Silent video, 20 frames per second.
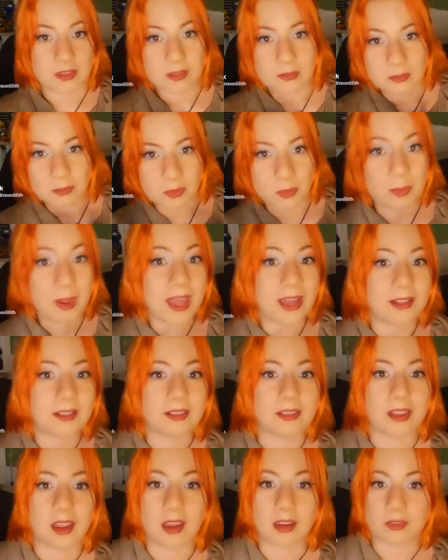repel
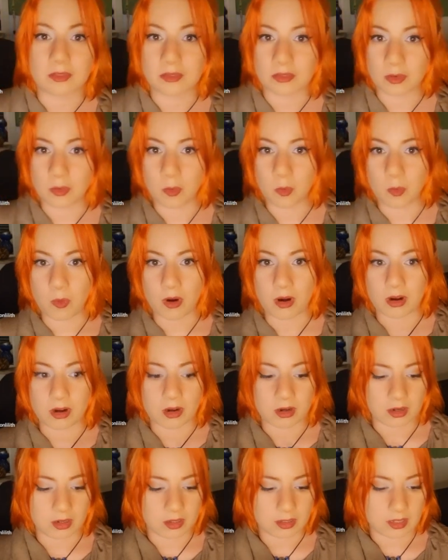love
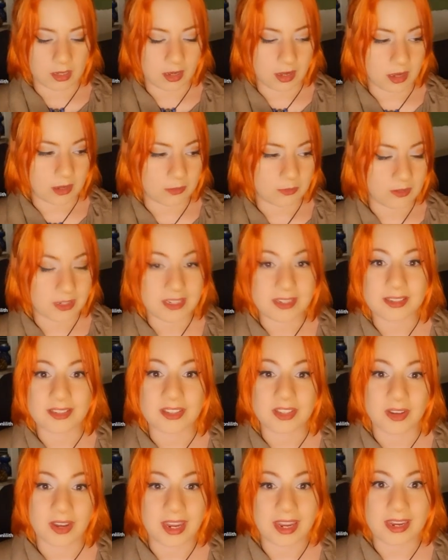or uh, feed
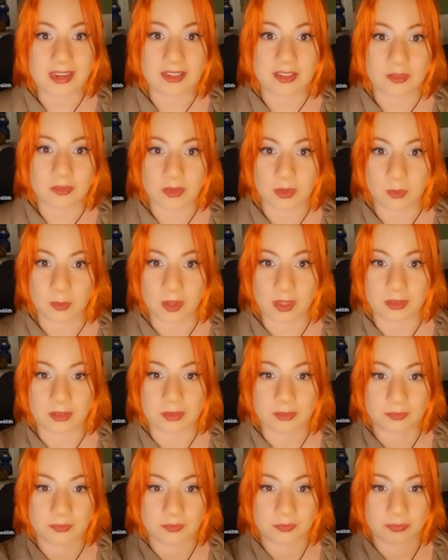into hate, if you
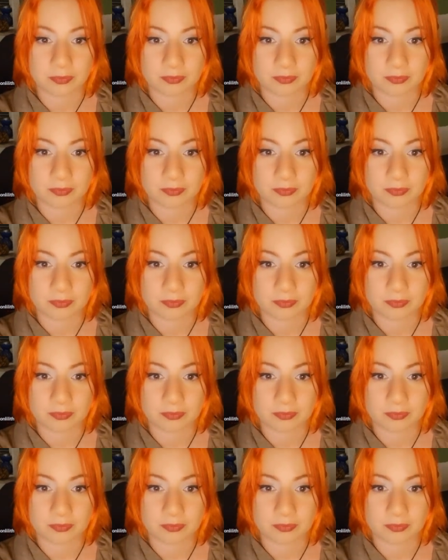will.